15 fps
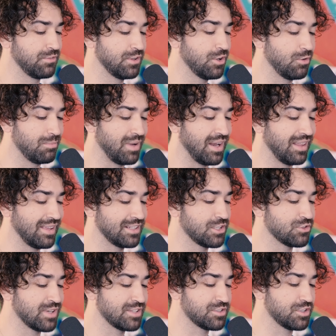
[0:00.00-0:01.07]
if you don't mind, I'd like
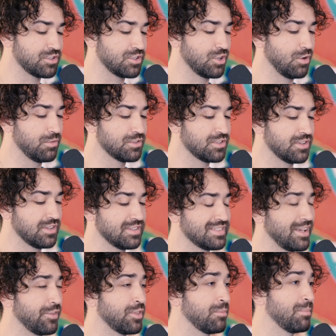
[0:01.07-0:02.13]
to transition over to the
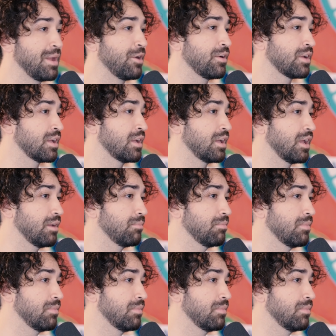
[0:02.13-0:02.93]
South American game.